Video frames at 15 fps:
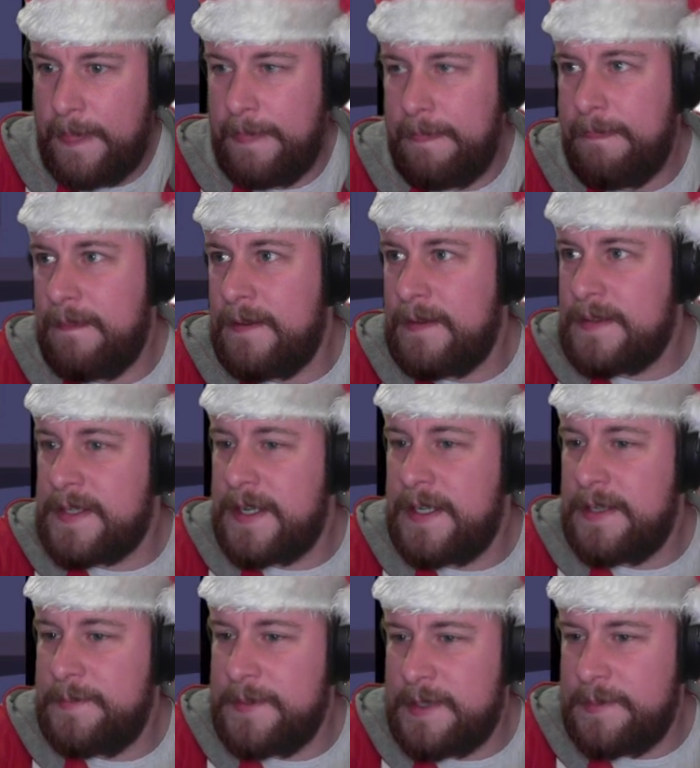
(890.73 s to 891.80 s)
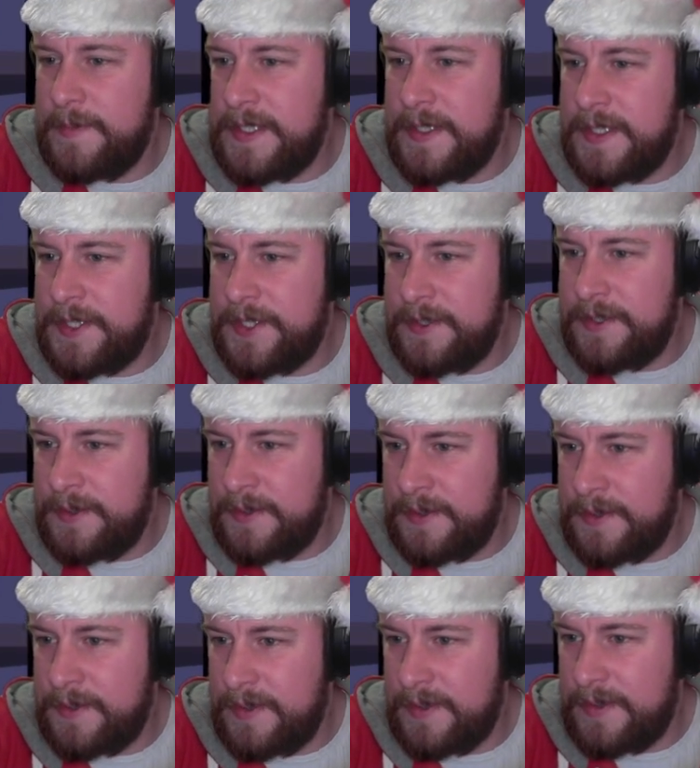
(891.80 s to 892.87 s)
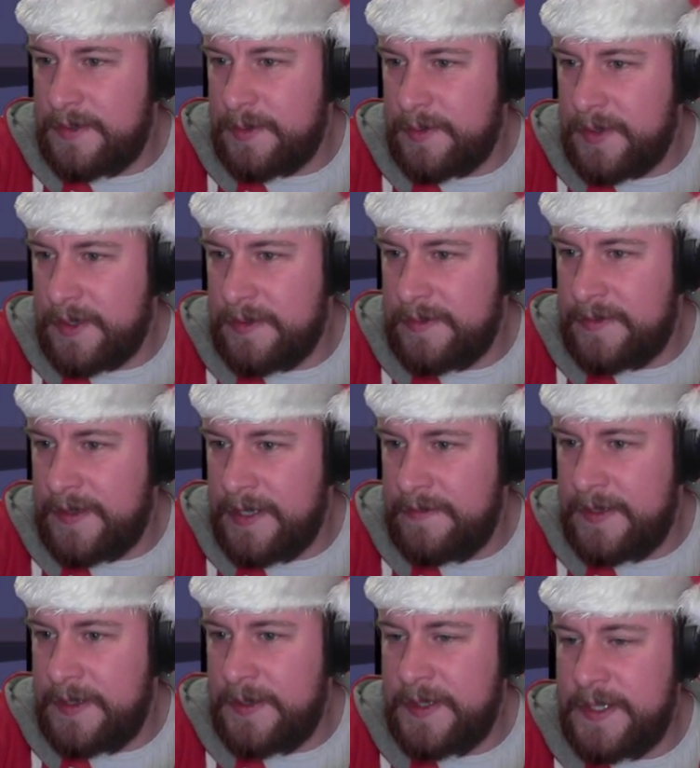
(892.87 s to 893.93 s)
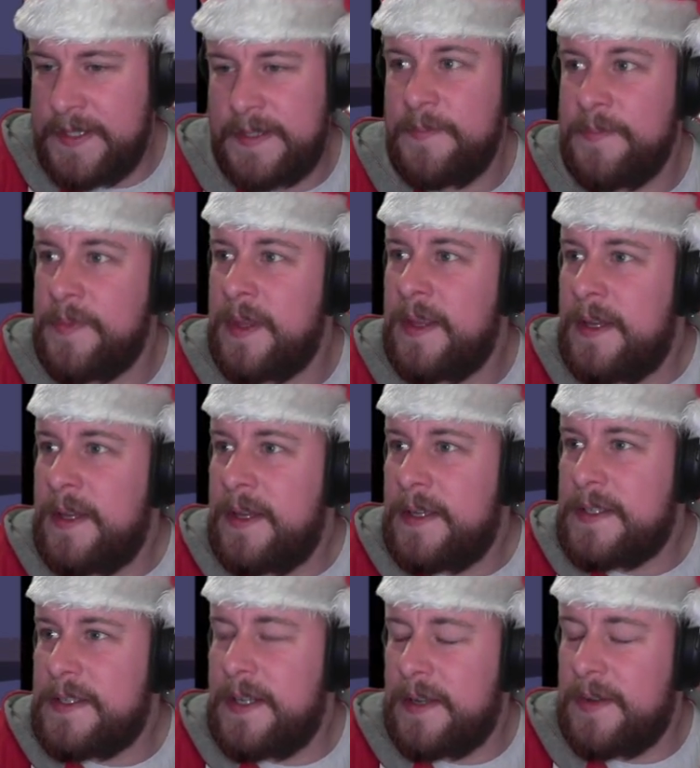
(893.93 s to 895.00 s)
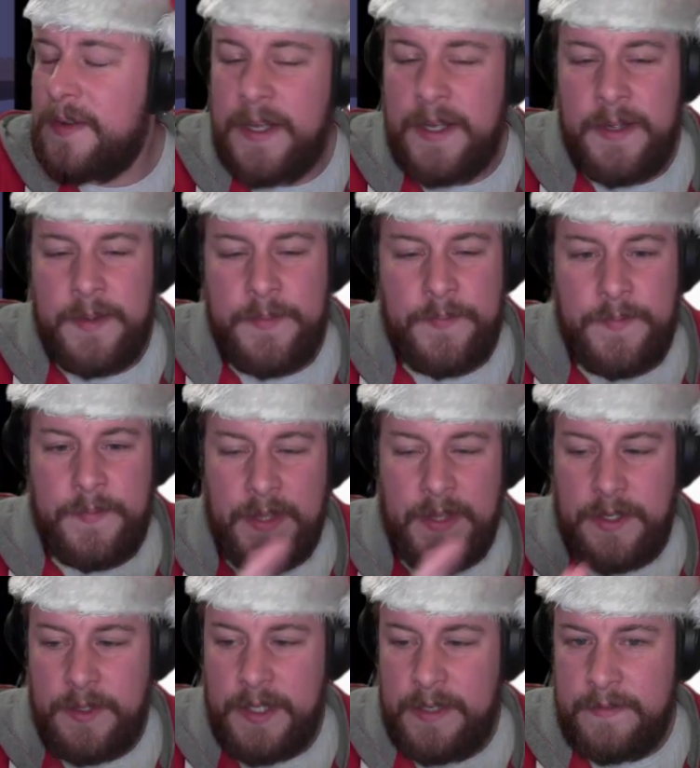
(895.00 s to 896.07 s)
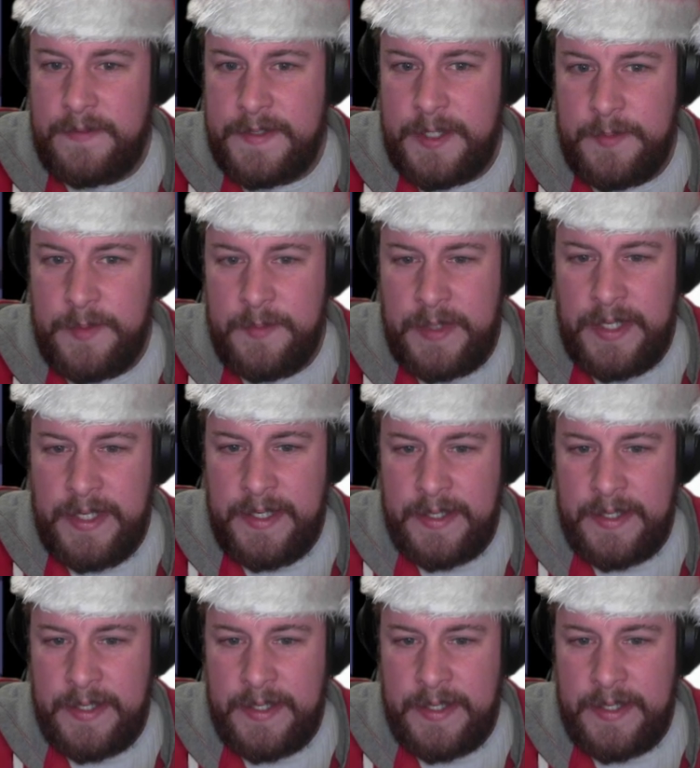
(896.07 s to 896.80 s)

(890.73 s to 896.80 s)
and send him some additional. They've got 5 viewers, So yeah, thank you again for stopping by.